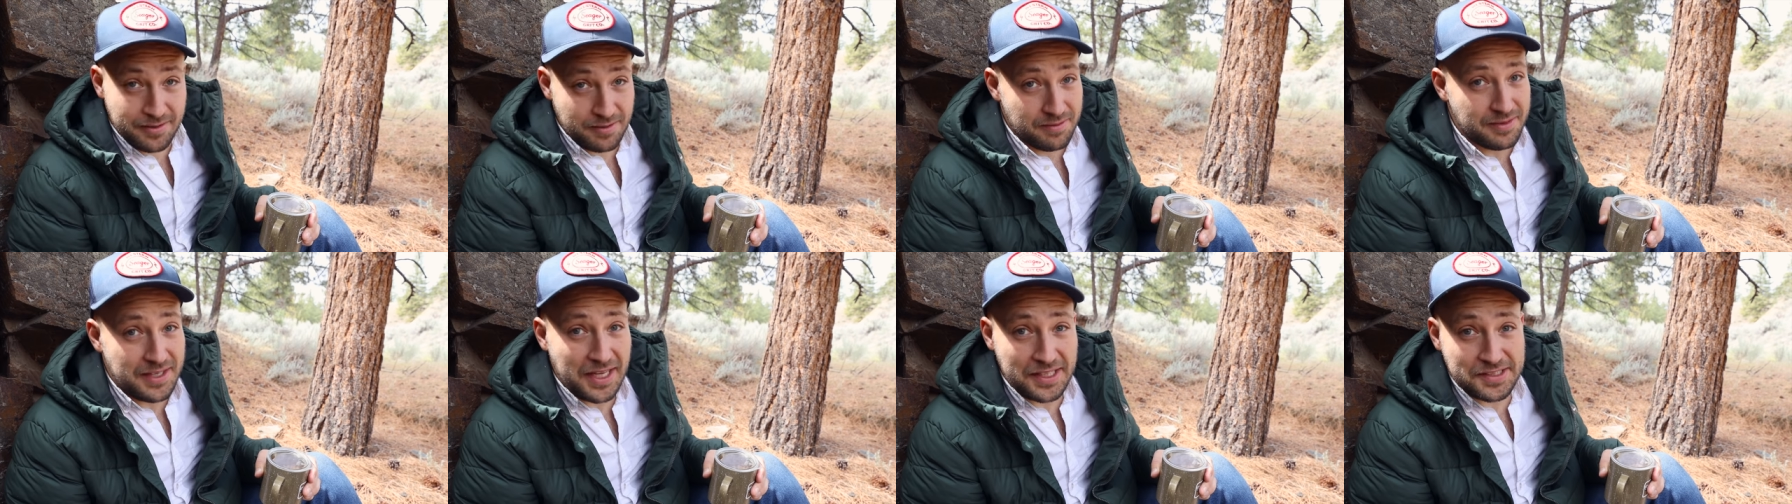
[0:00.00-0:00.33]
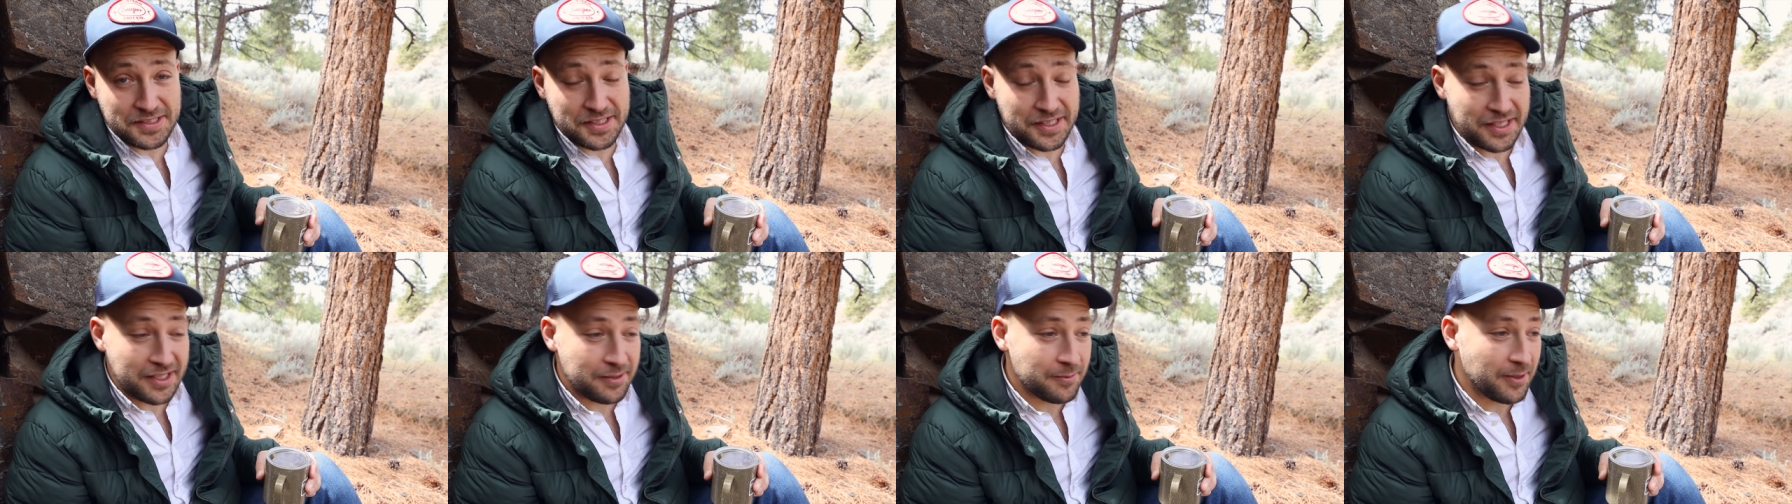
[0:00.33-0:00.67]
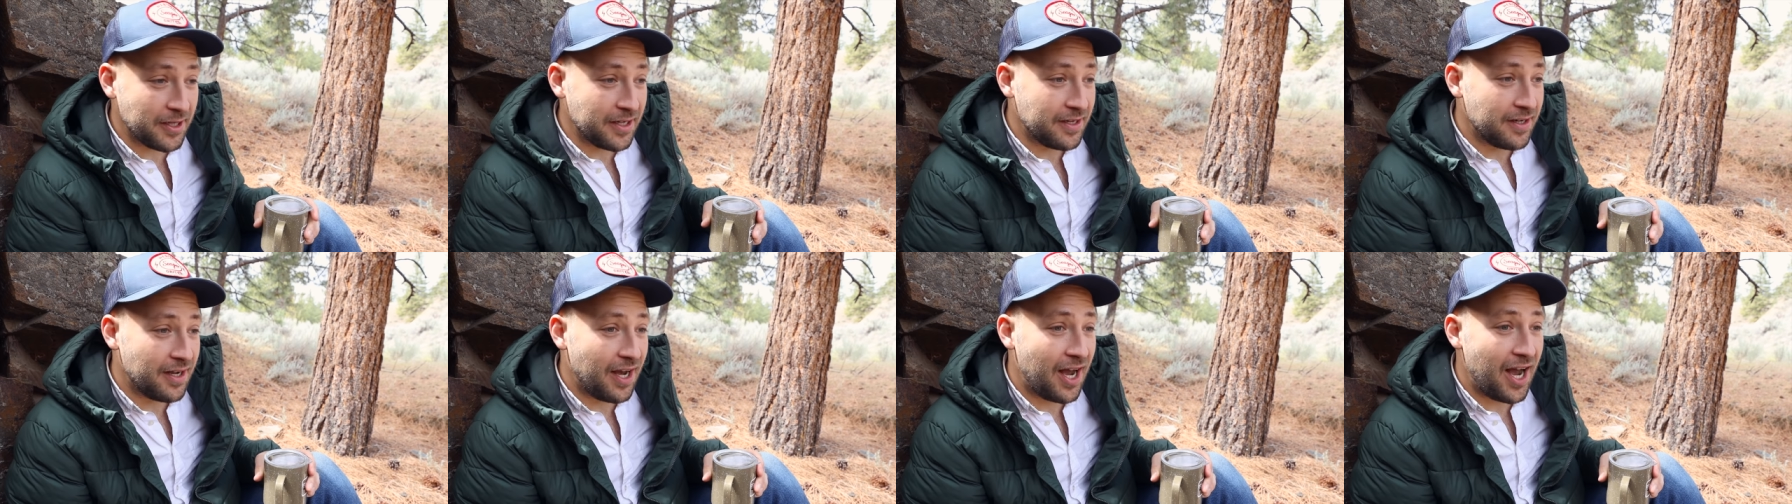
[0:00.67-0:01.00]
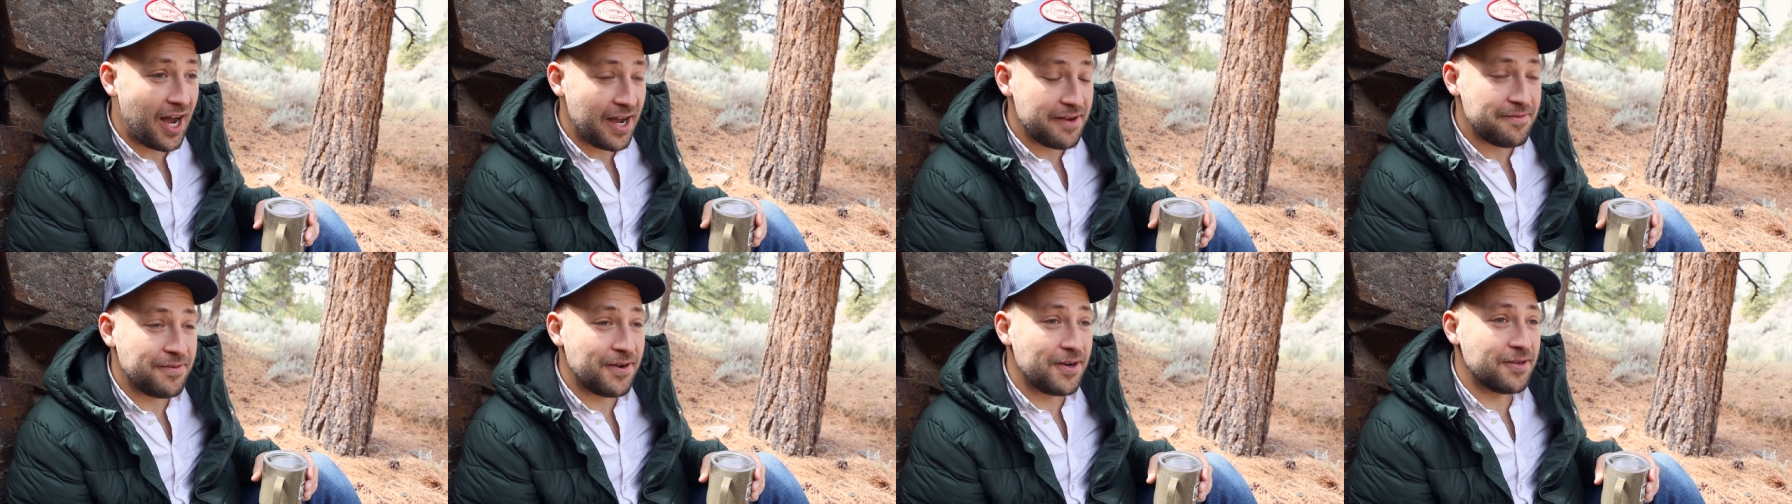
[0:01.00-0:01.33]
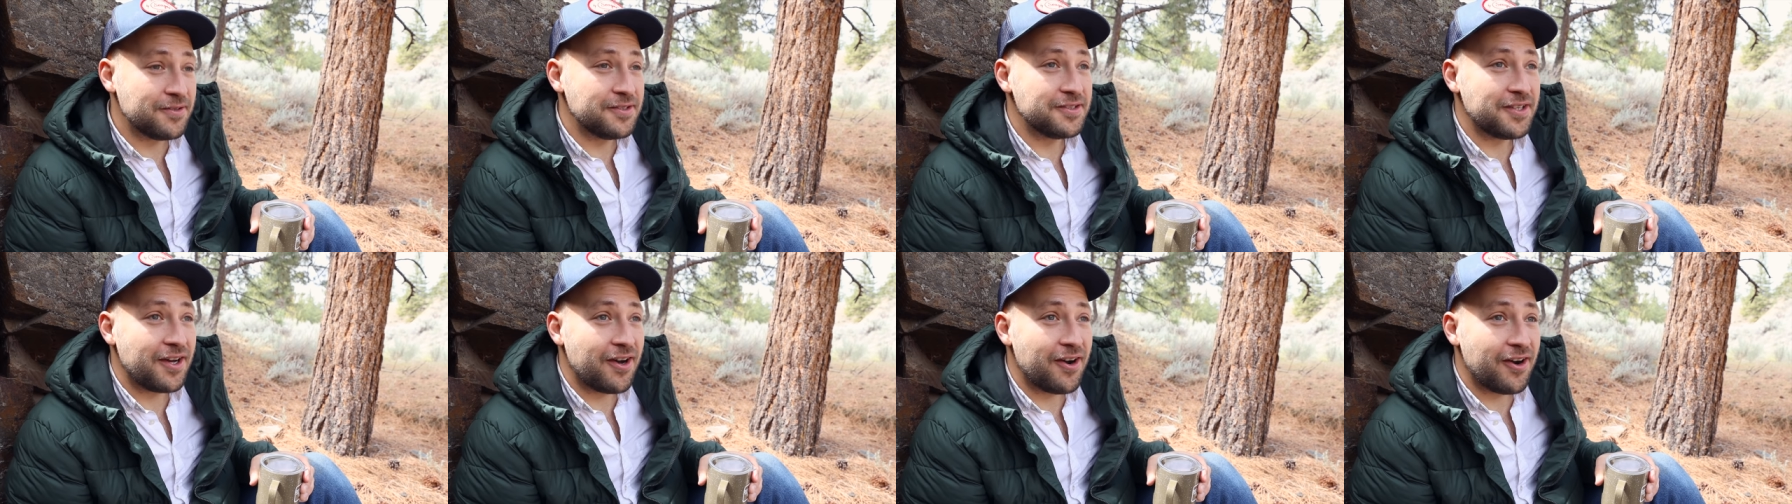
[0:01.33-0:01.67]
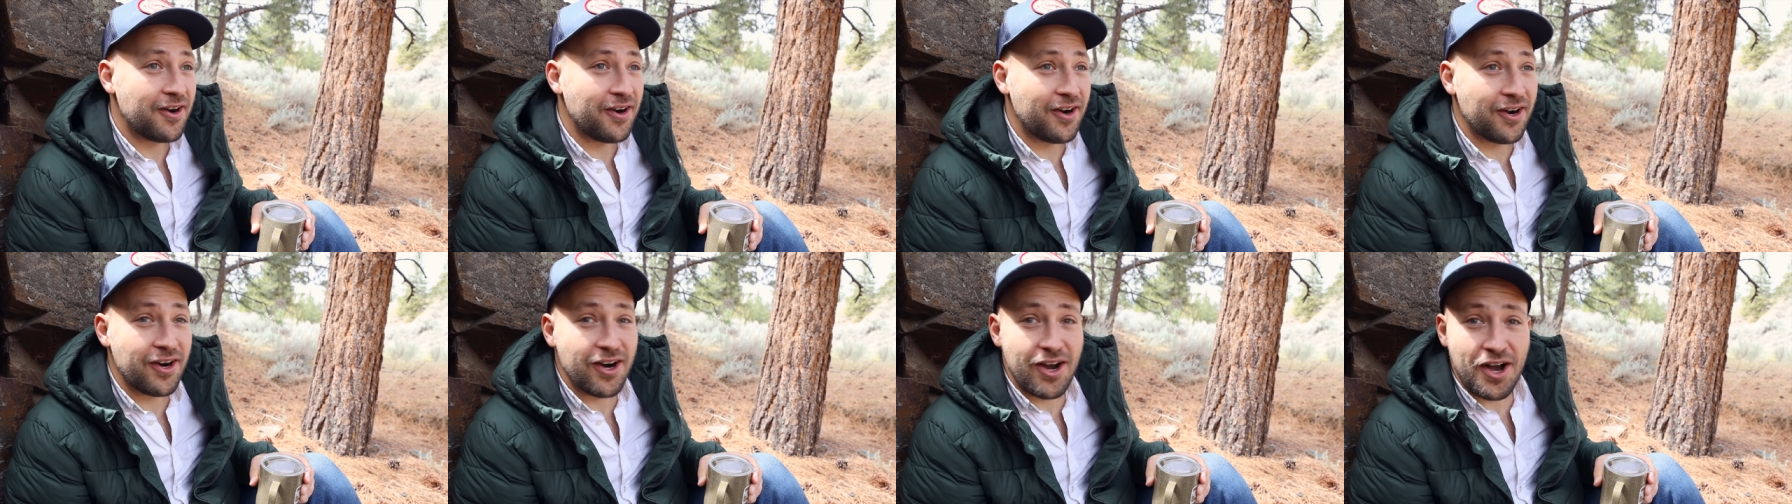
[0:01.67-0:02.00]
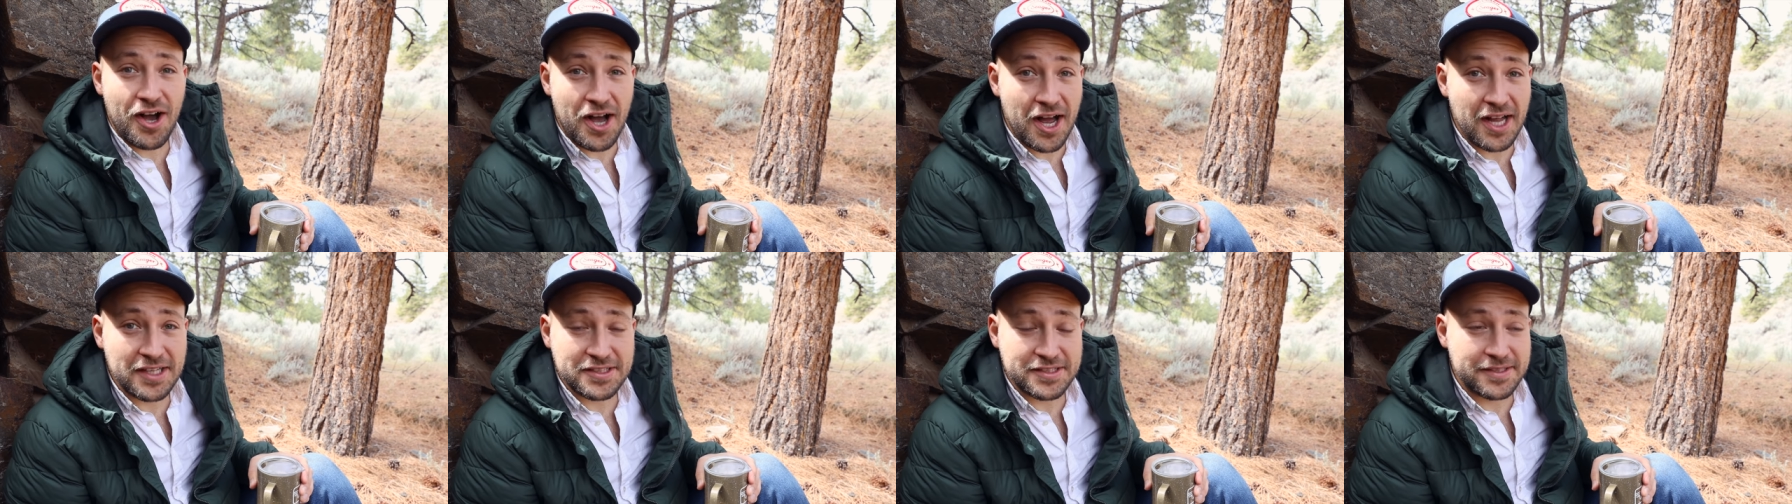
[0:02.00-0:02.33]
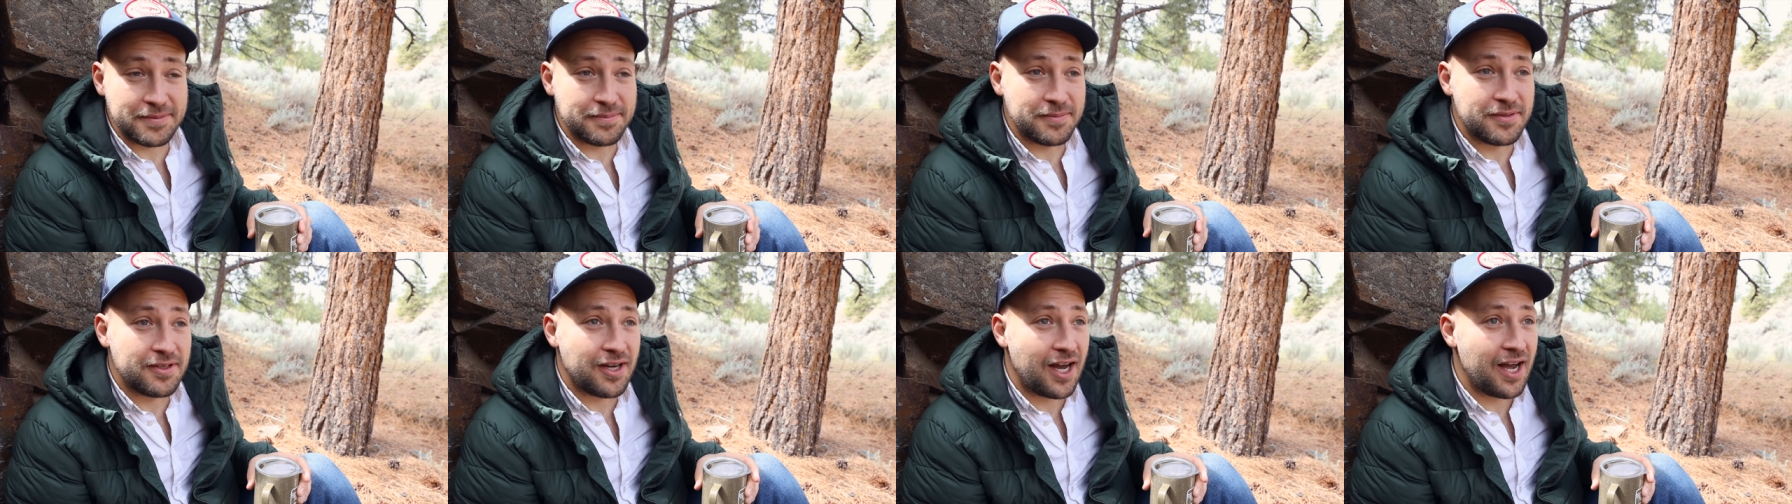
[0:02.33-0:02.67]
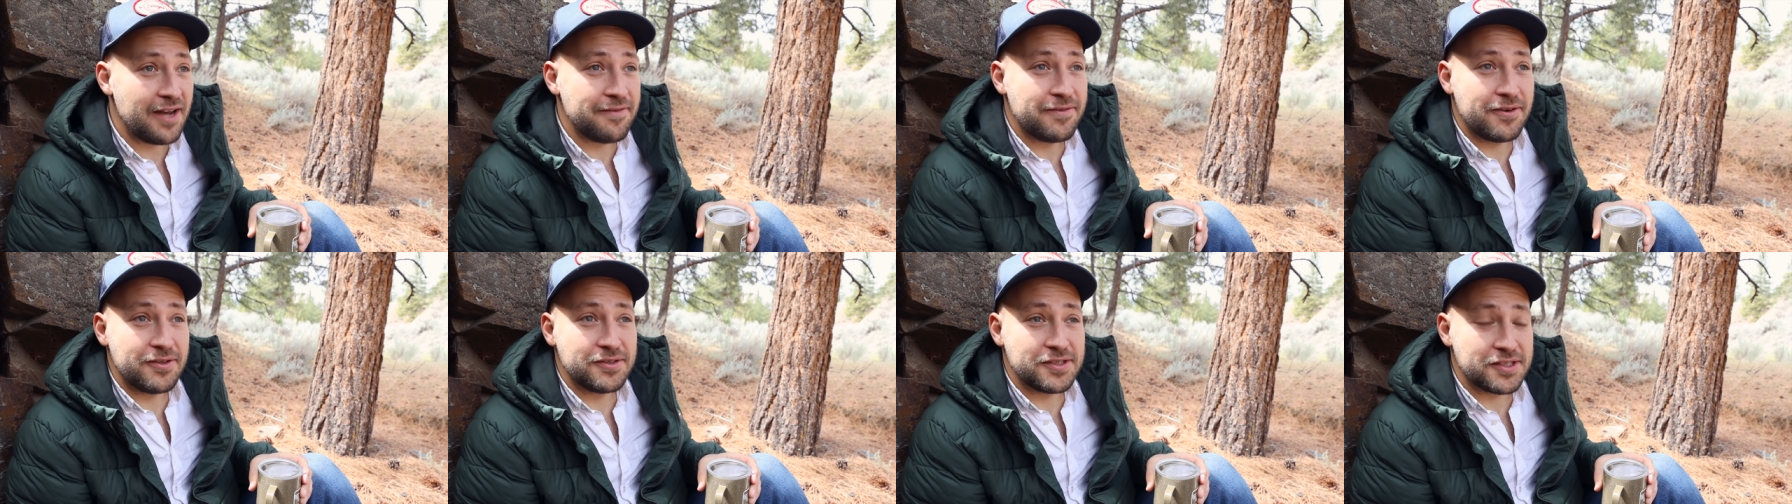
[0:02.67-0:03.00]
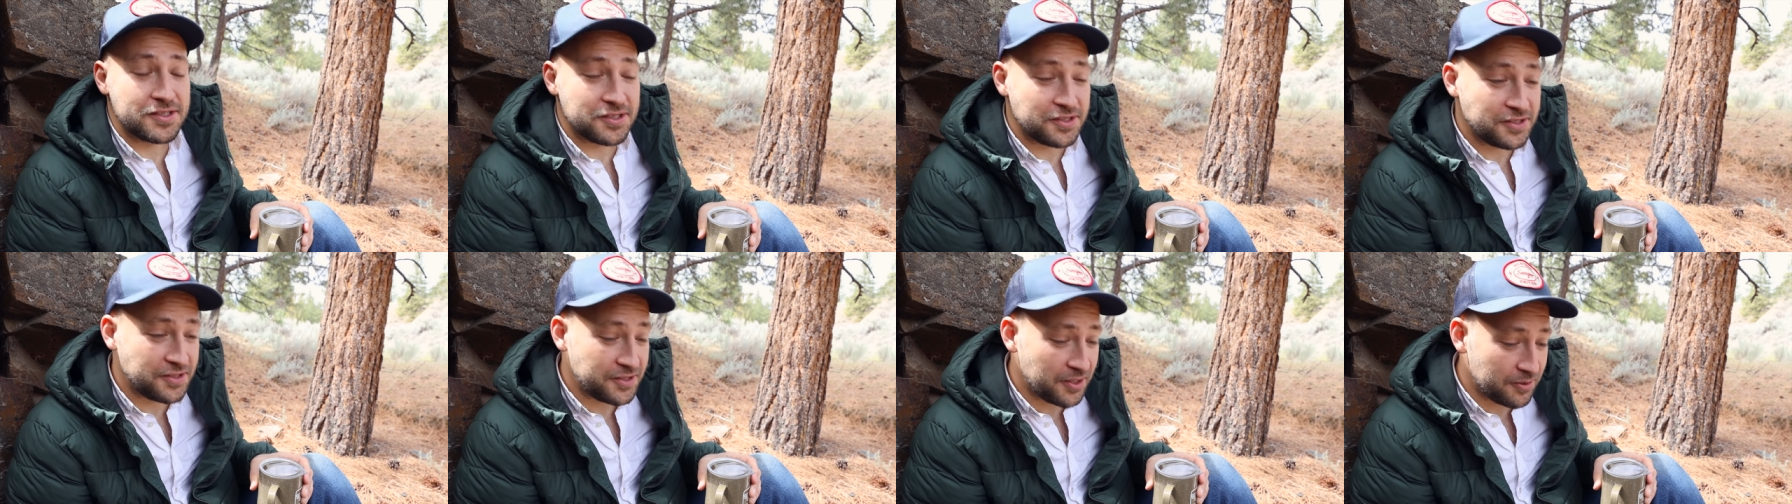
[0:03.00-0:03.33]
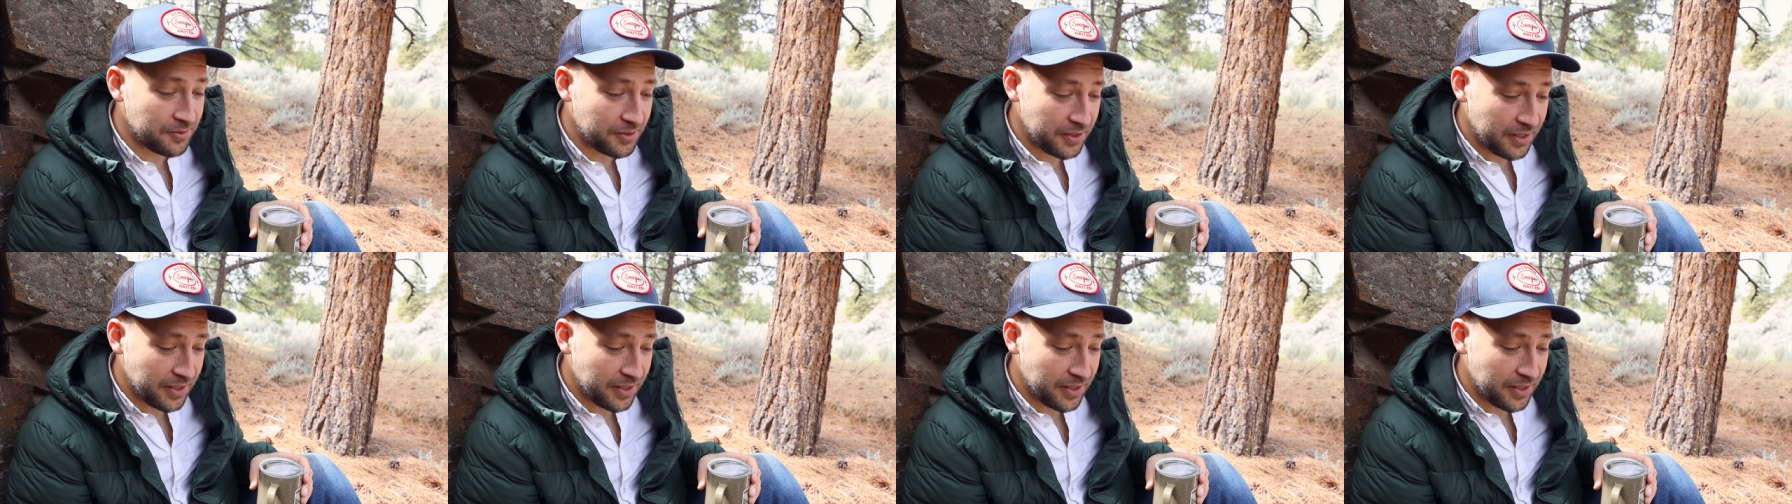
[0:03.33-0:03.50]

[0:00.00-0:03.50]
That's a good one. iPhones are awesome. iPhones are so